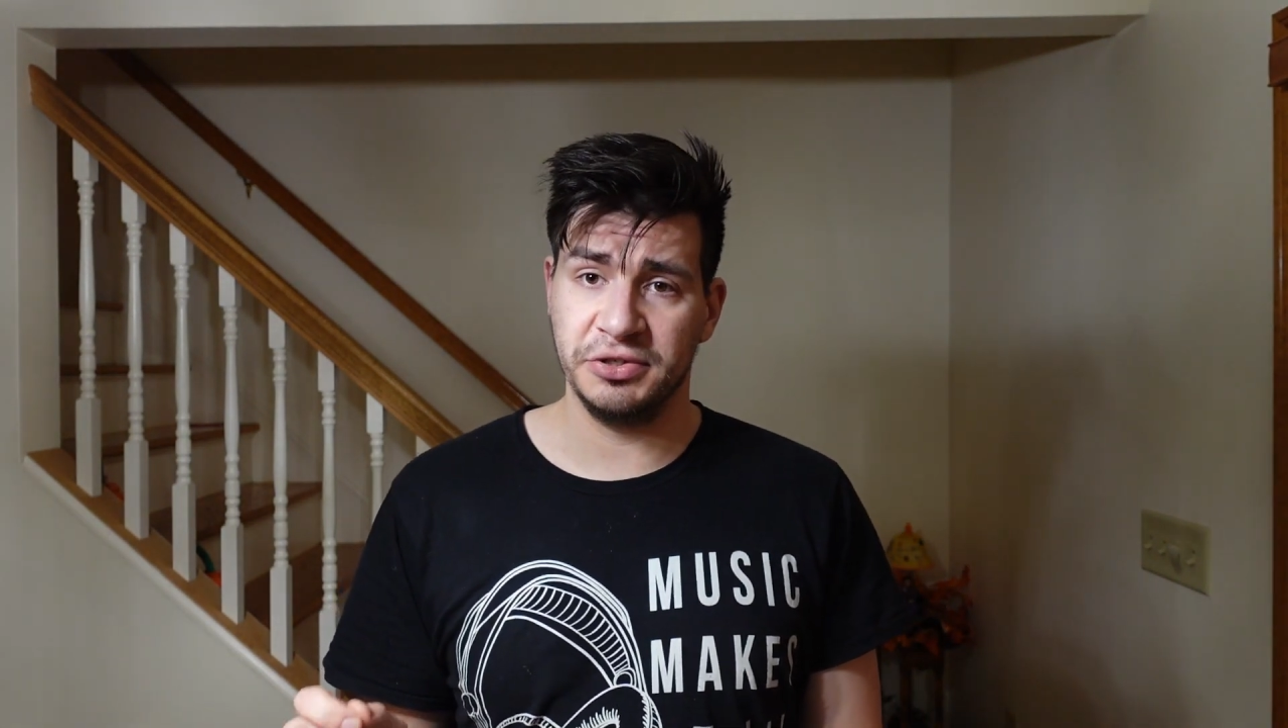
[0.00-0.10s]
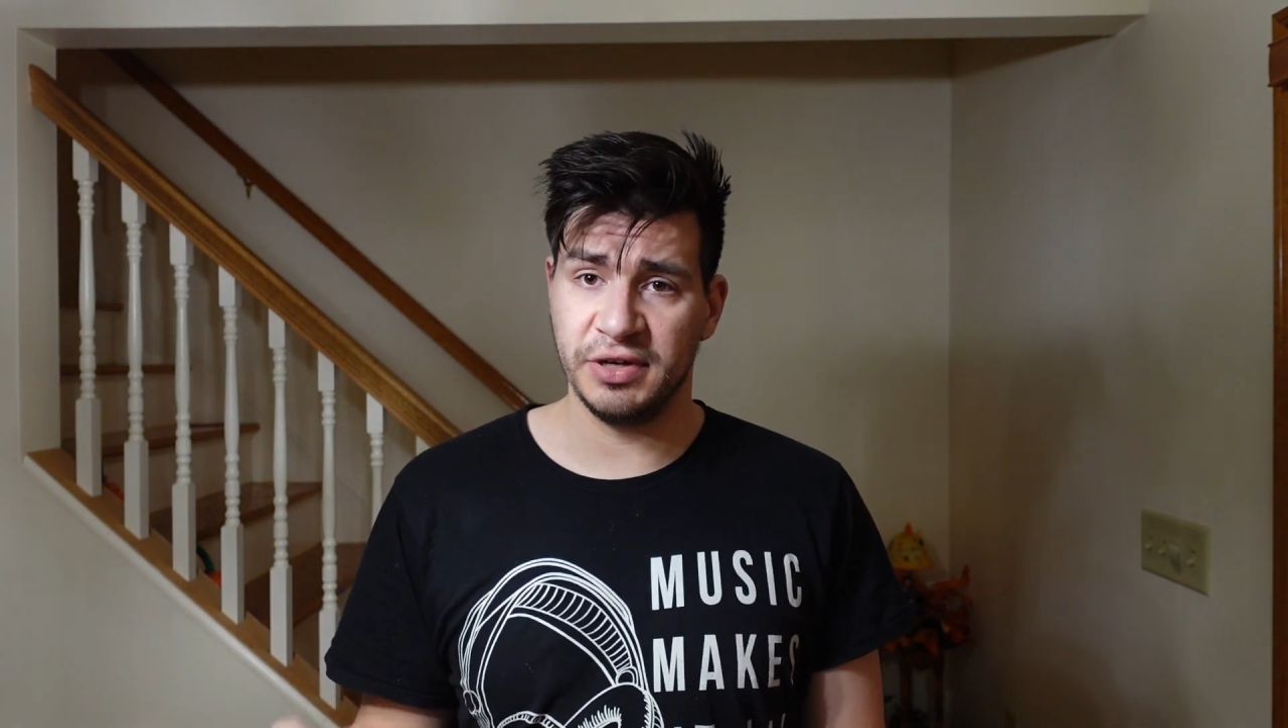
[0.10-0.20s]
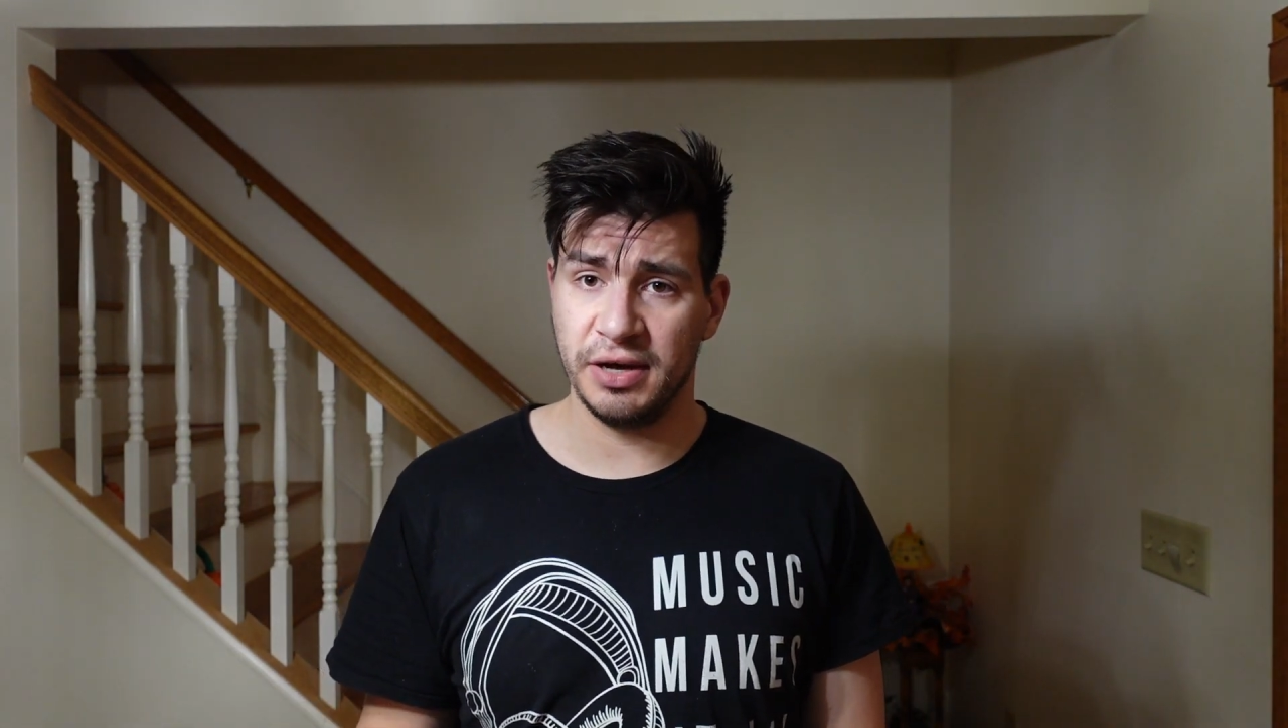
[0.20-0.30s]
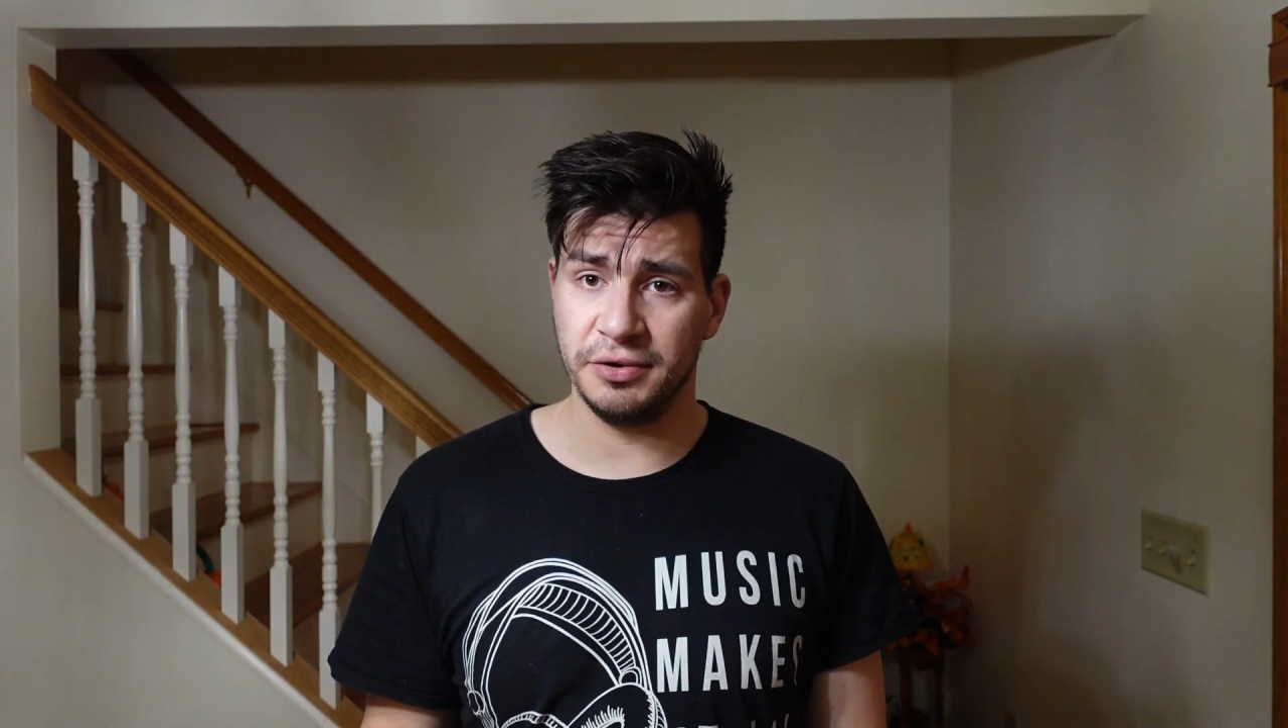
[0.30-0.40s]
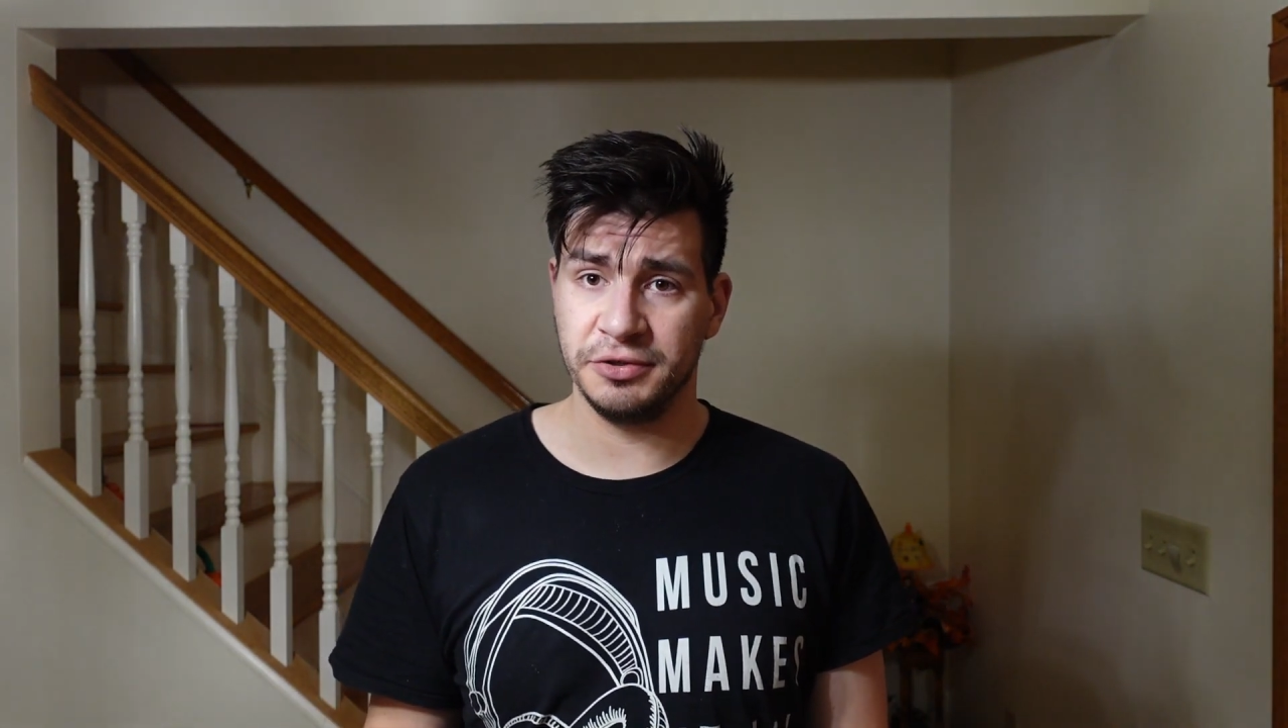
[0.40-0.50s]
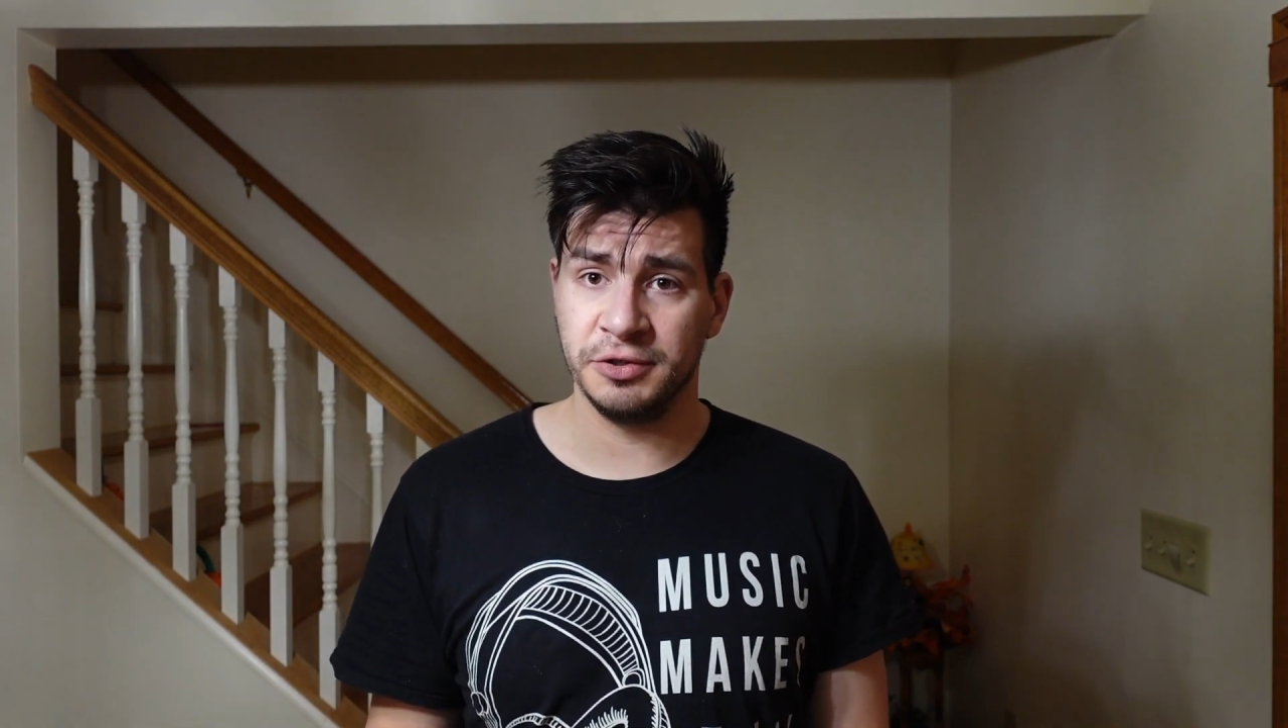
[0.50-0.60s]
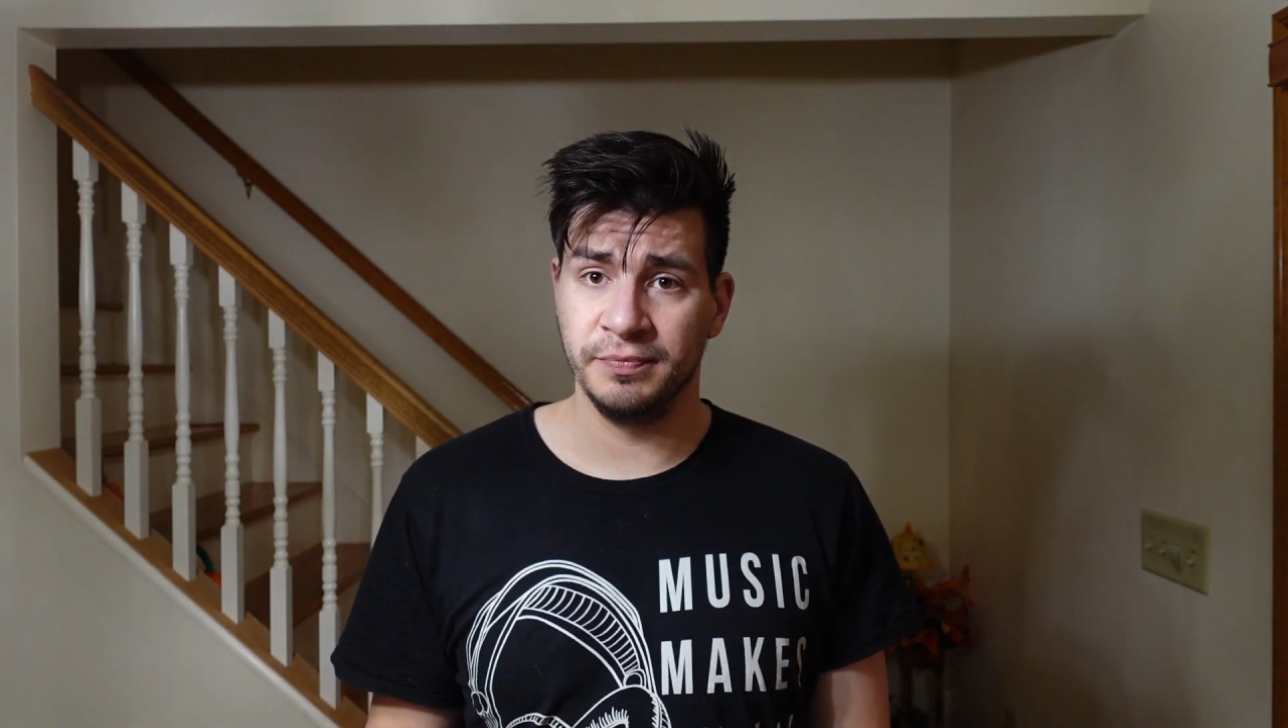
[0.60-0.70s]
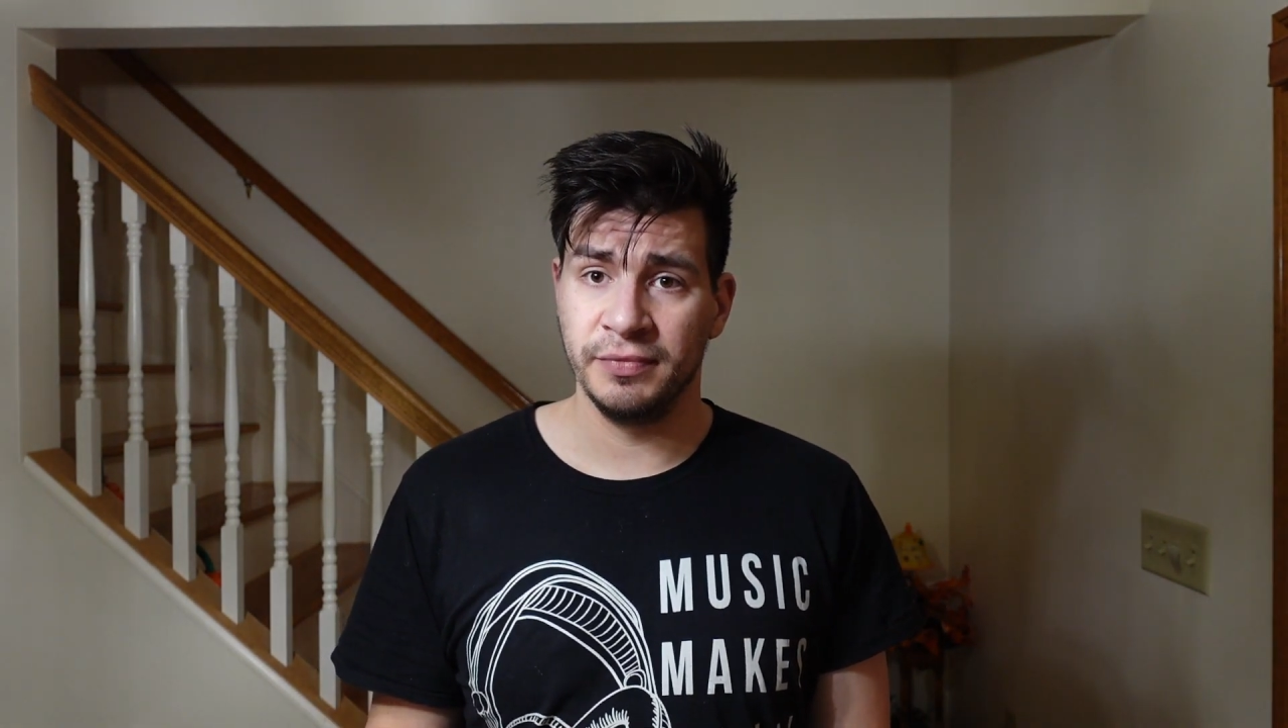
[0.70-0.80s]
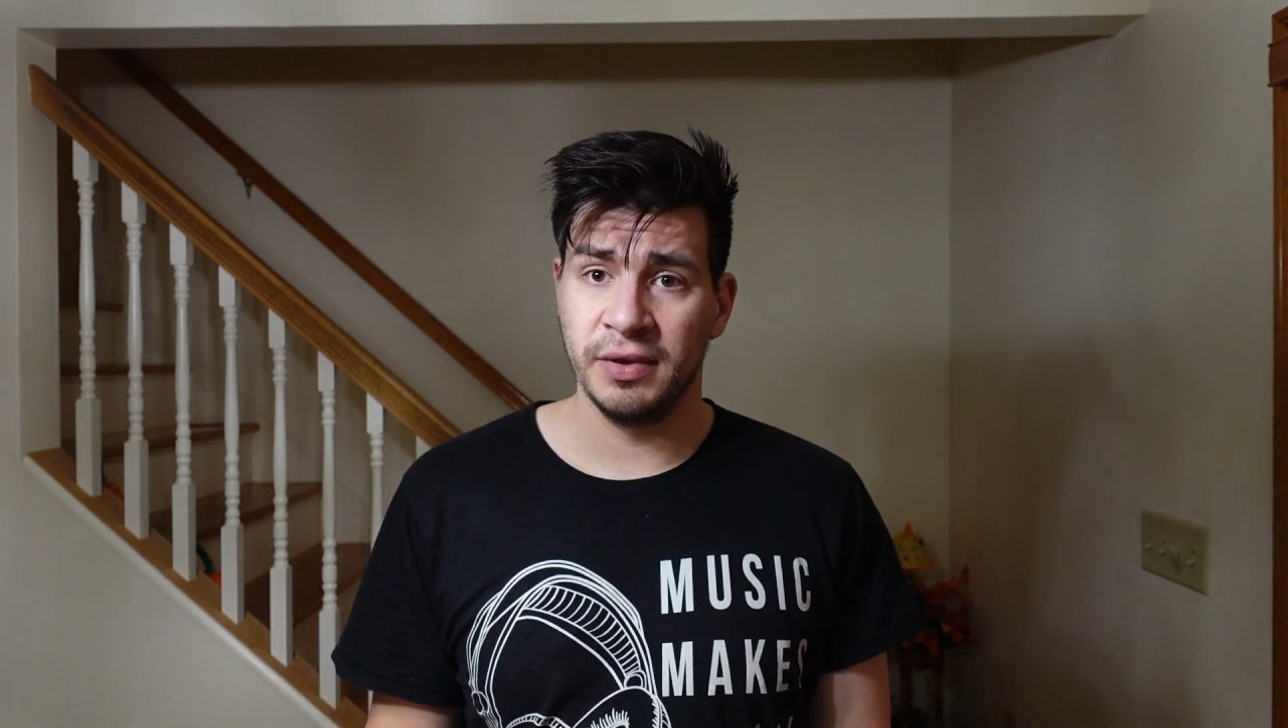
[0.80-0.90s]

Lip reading: cells